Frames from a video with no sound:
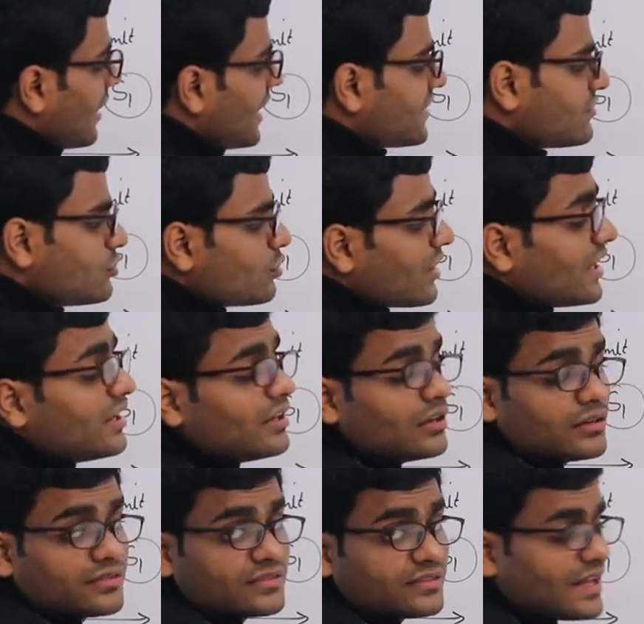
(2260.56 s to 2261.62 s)
S2 can
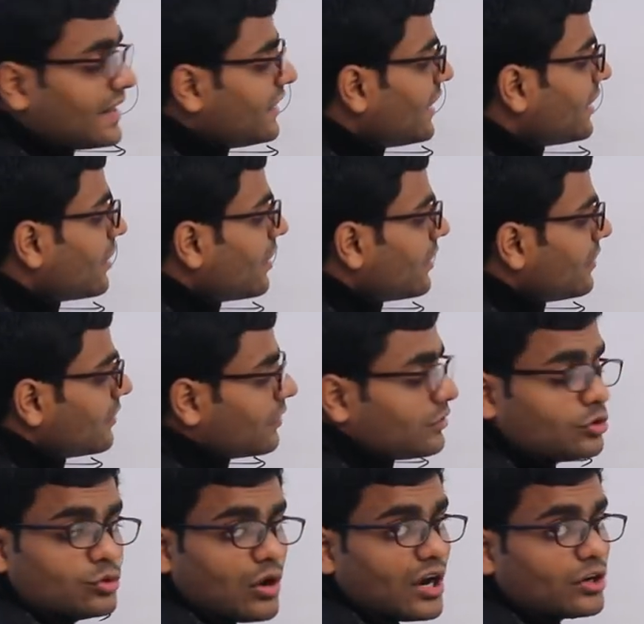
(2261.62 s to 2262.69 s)
send data eh,
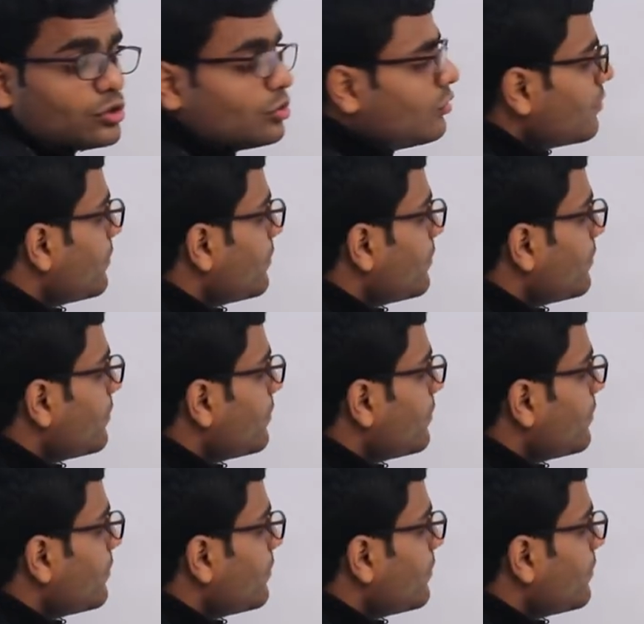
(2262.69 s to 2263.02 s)
to R2